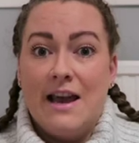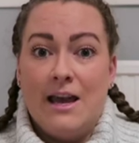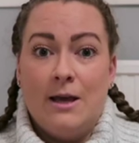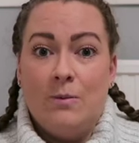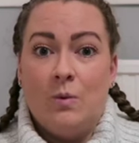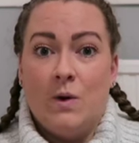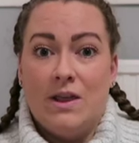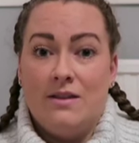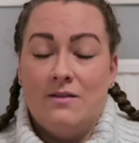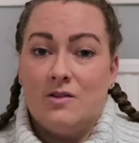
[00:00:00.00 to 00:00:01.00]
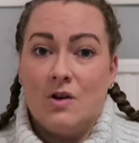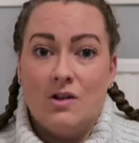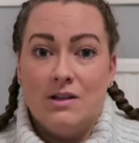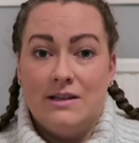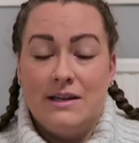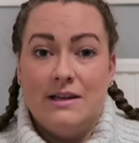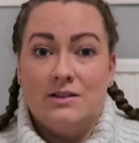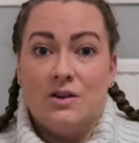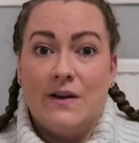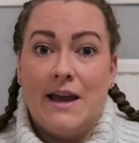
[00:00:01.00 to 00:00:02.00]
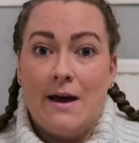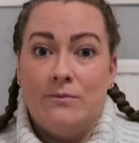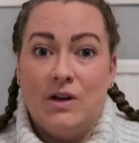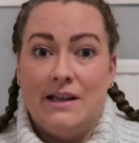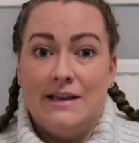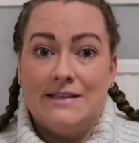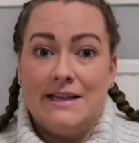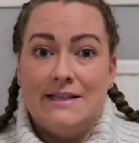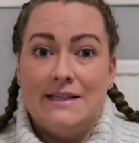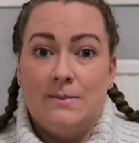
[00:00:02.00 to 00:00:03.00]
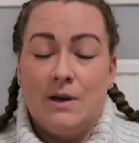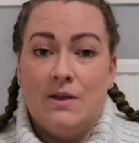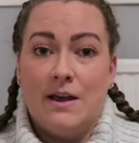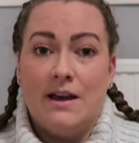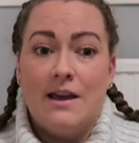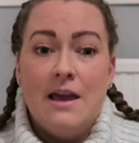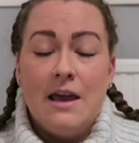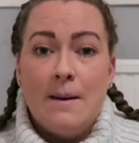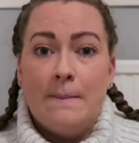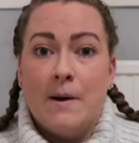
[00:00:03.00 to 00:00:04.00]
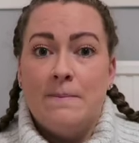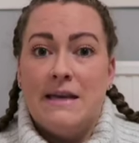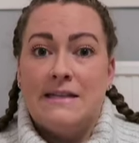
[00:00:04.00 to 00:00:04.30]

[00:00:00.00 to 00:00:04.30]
within the Scotland area, so I am really excited about that. But